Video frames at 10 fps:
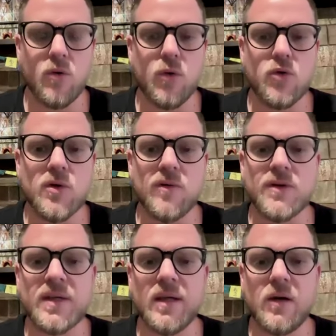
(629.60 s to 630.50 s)
those of
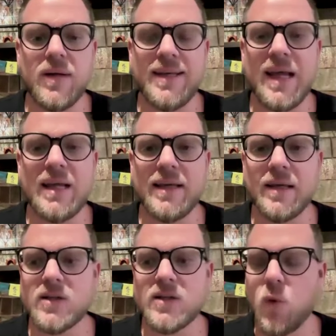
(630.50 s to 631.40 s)
us here in Delhi,
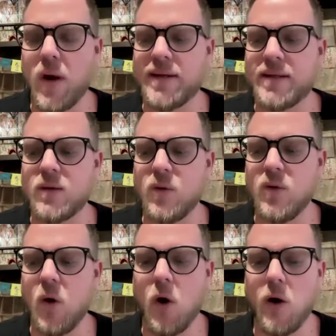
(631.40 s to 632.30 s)
it is quite
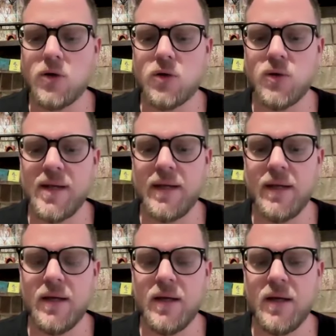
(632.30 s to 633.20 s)
hot today.
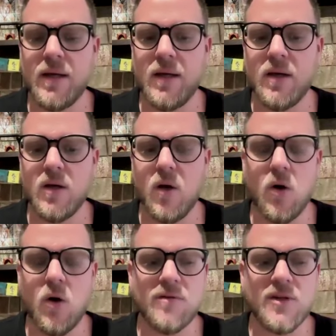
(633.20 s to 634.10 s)

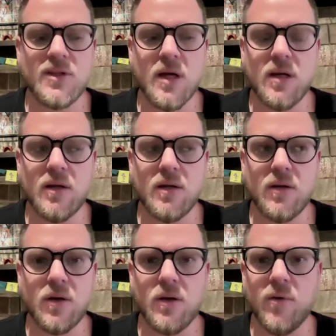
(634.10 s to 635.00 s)
All of a sudden,
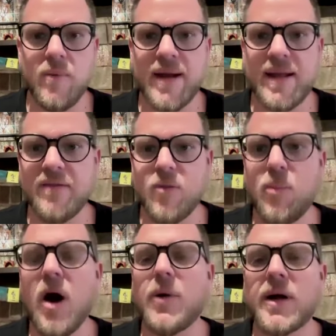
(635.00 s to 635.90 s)
we might have a
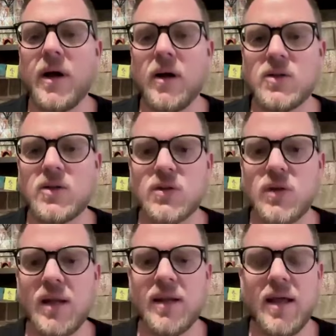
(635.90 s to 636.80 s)
power cut
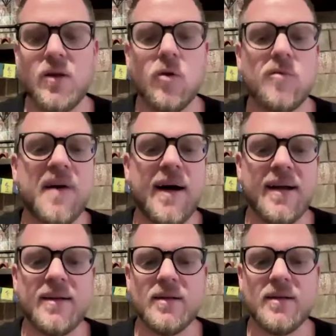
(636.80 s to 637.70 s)
and then no
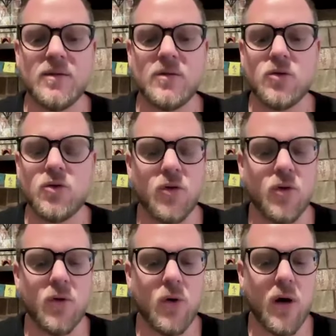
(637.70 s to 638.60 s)
fan,
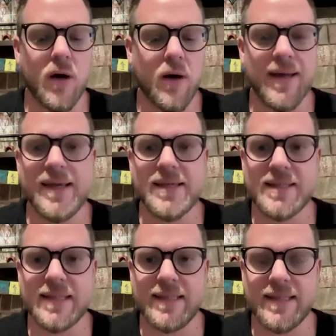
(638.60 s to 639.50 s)
no
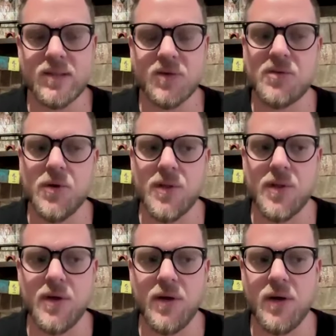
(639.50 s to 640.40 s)
AC and so forth.